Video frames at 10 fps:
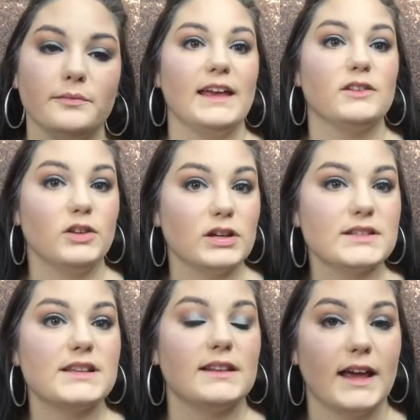It
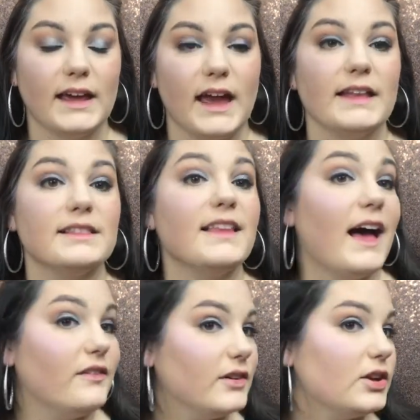looks like a
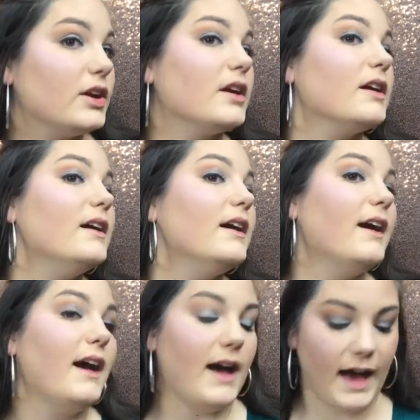lavender
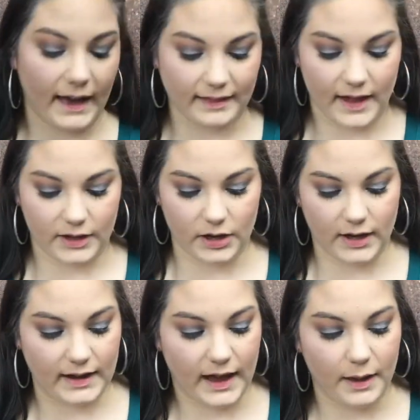highlighter, and